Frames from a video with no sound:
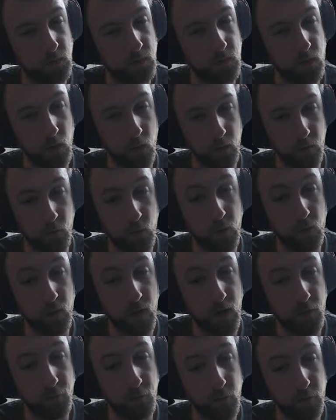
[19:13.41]
So if we were
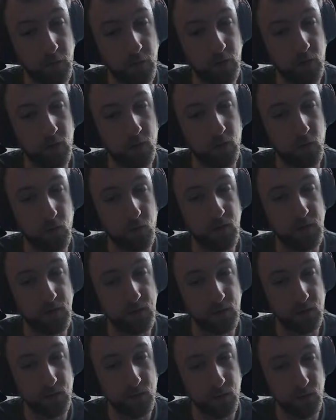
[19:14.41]
at 40 degrees